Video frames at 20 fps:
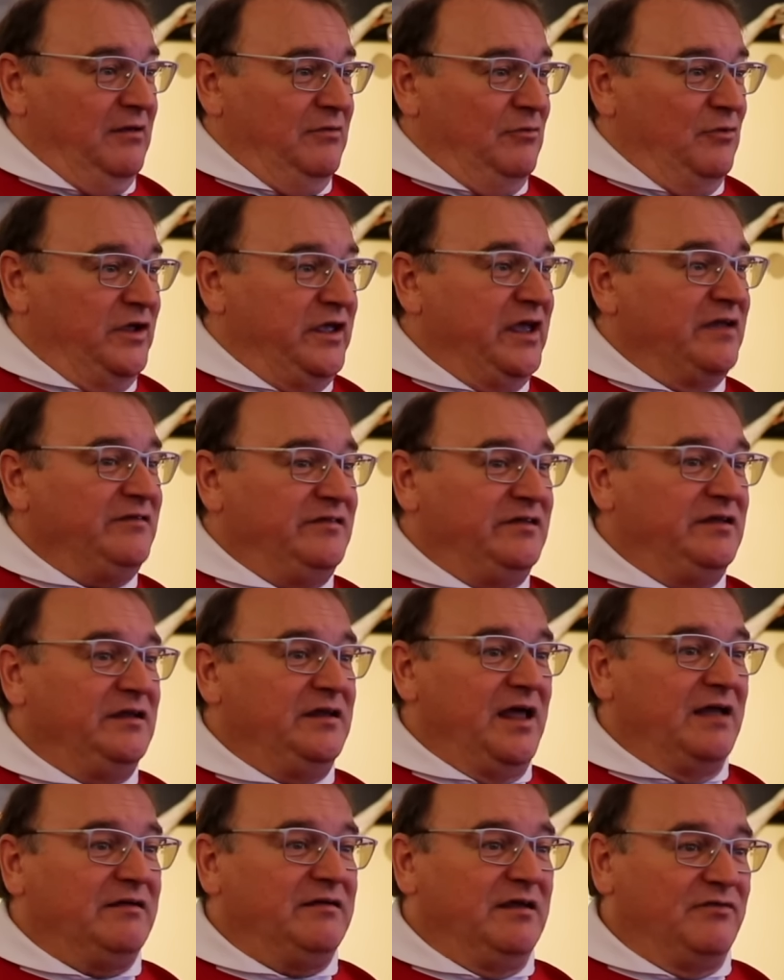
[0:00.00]
We can see
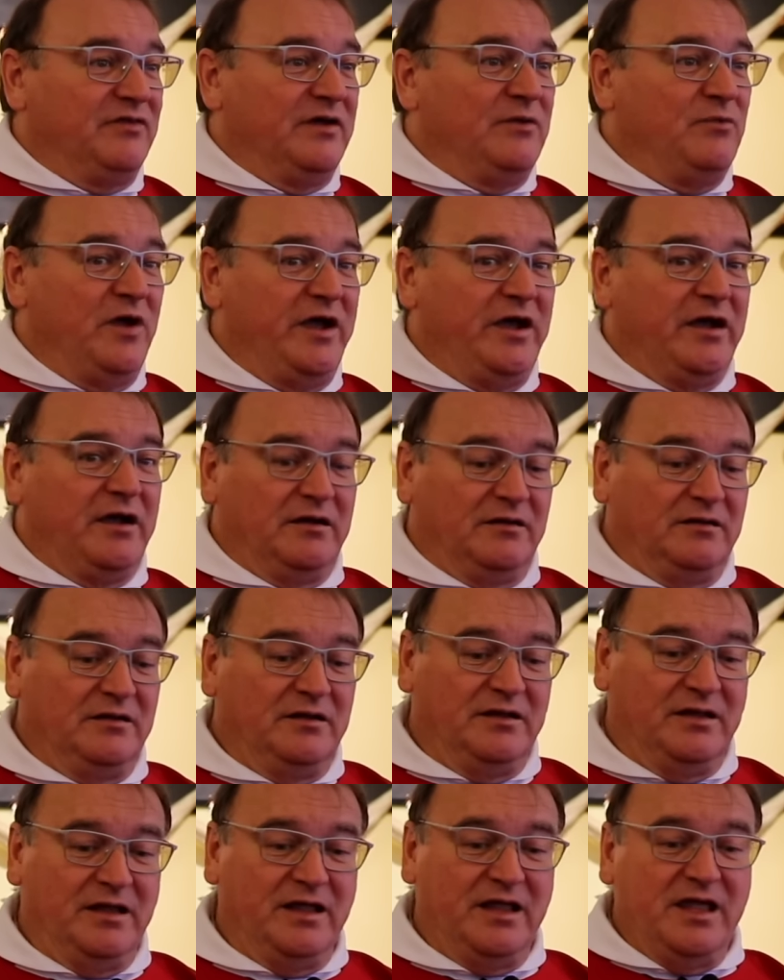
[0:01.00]
that everywhere.
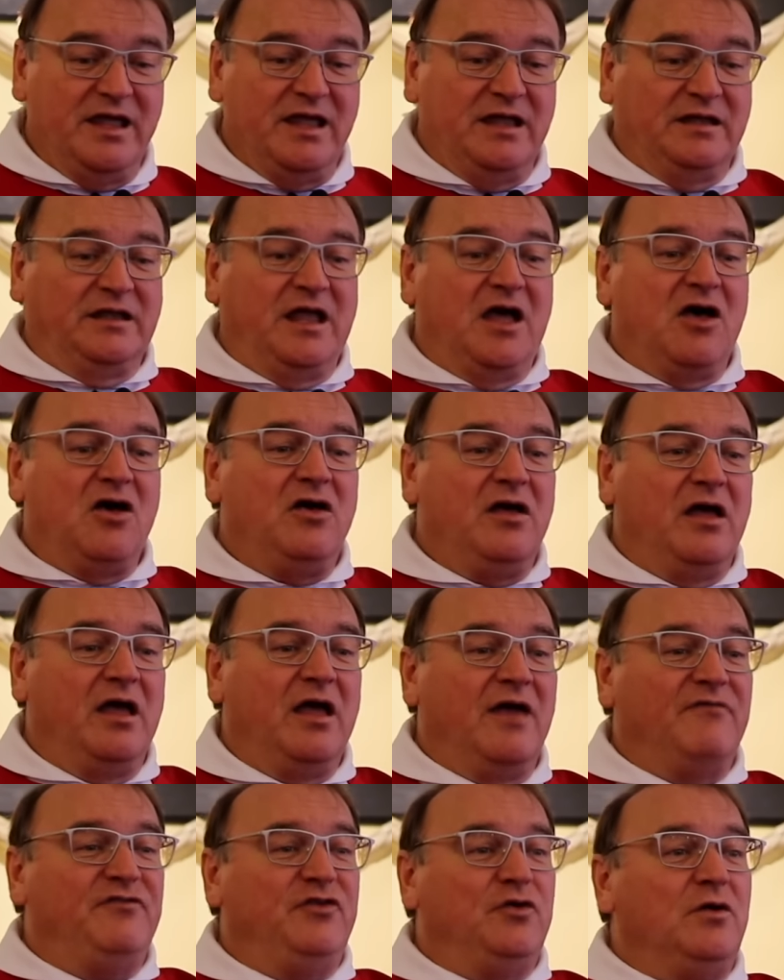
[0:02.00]
Now,
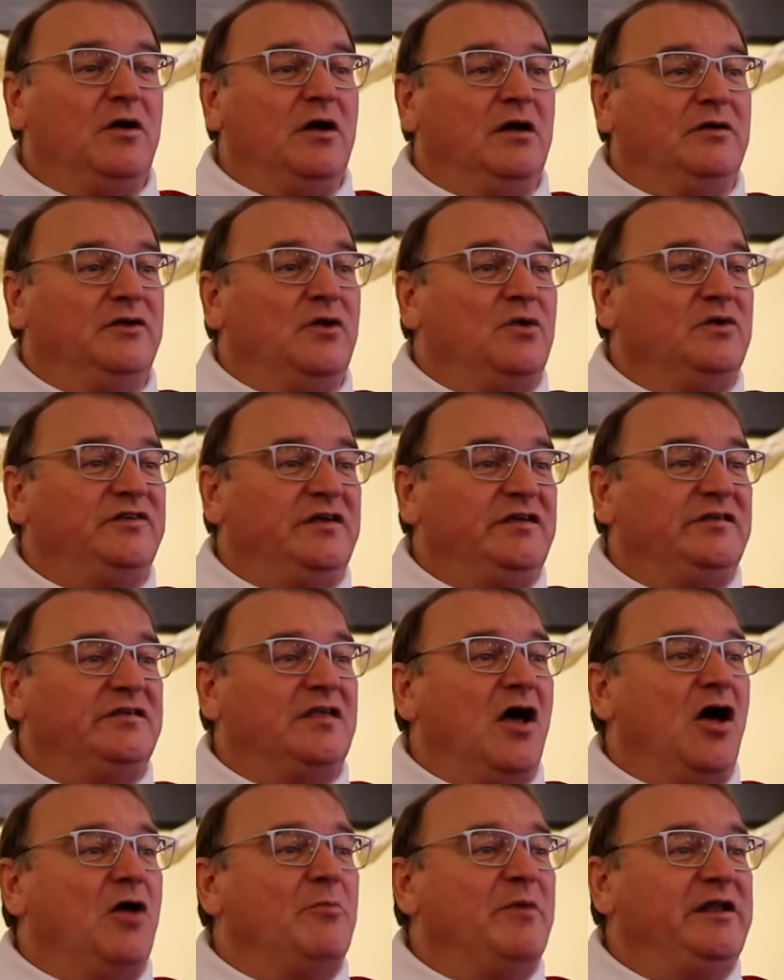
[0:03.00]
have you
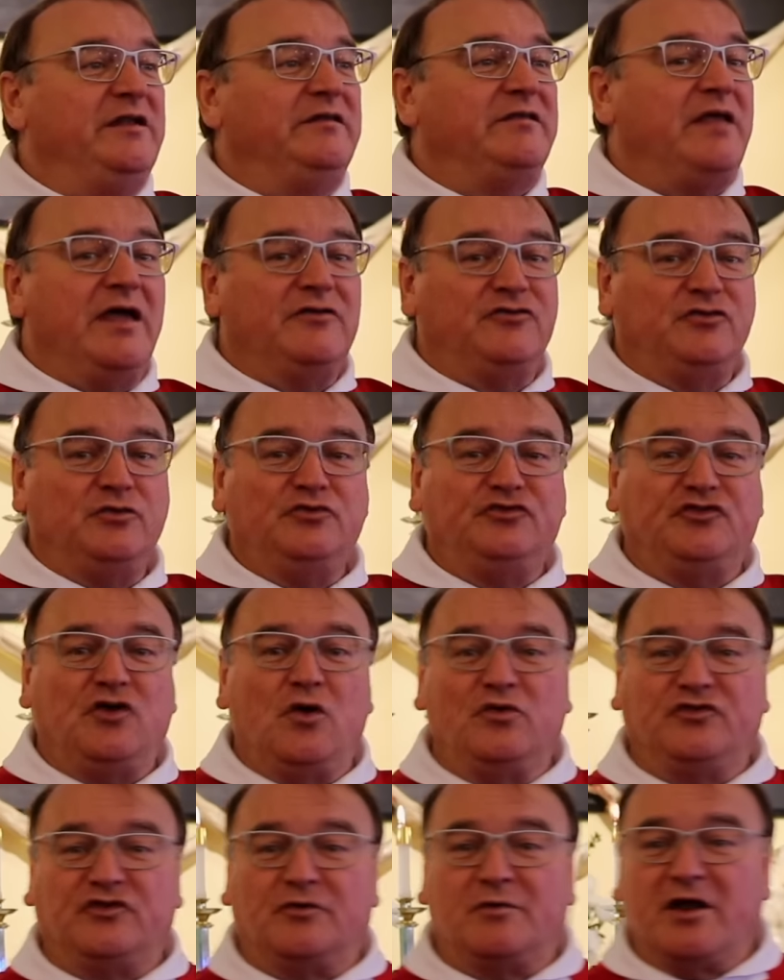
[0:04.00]
noticed how many tattoos
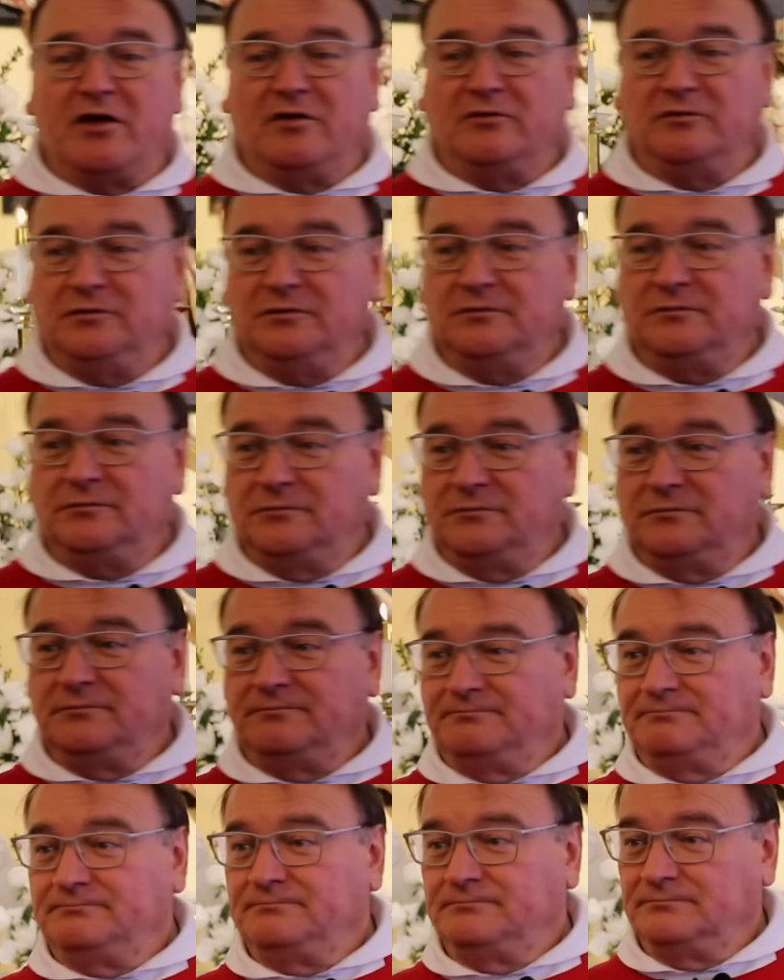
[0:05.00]
goes around? Yeah.
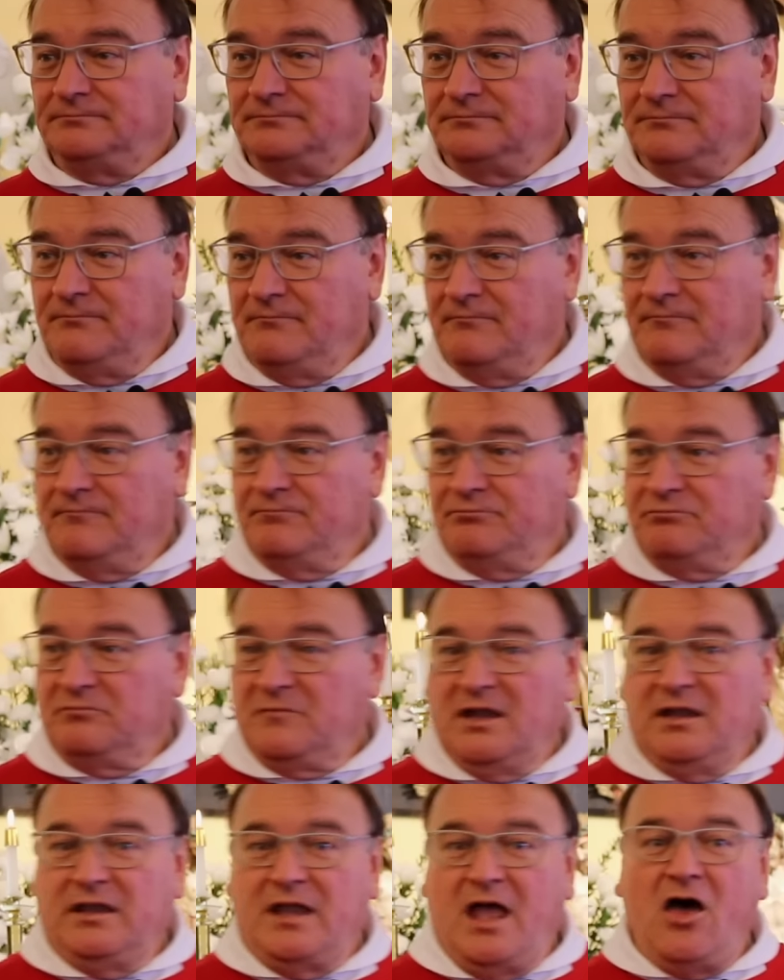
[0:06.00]

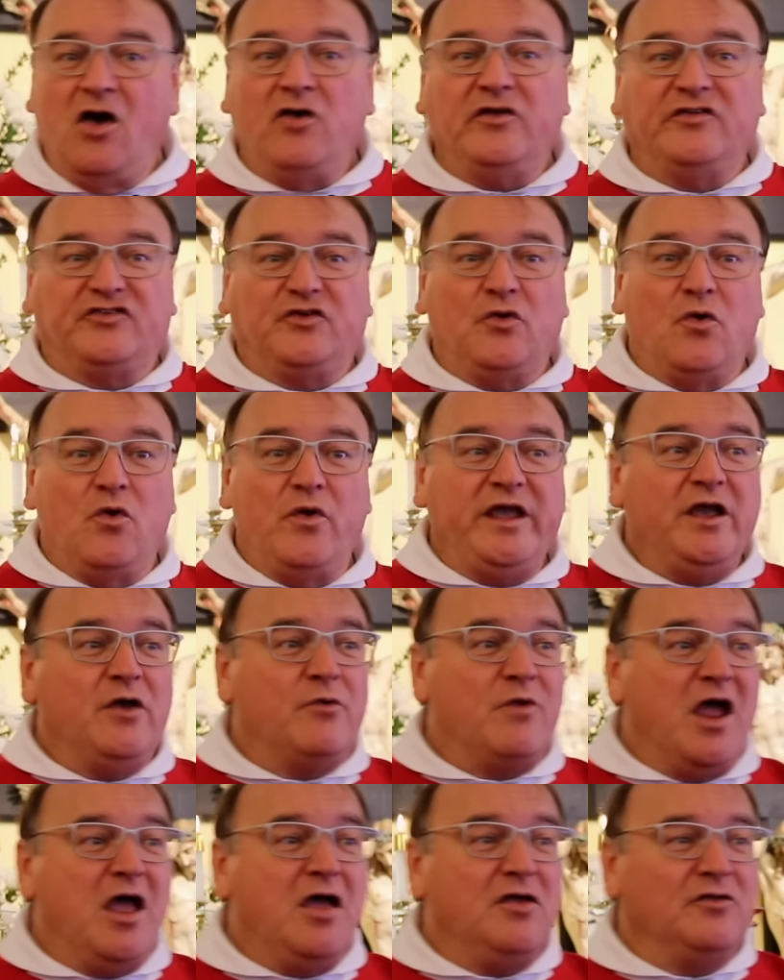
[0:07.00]
Now it's going
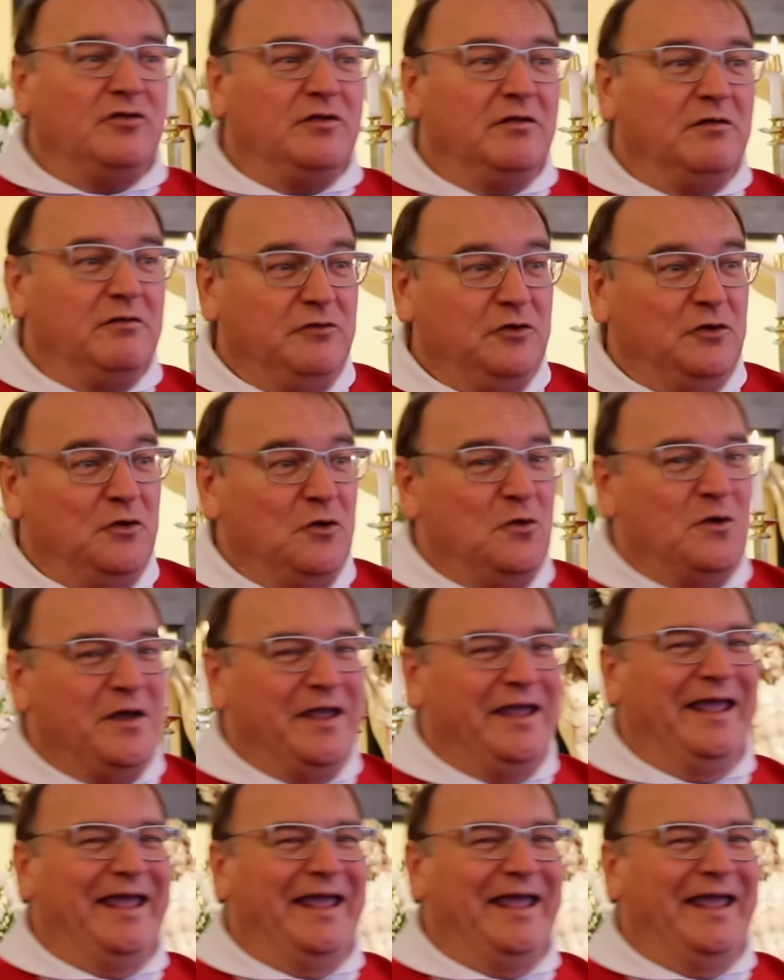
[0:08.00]
around, you know.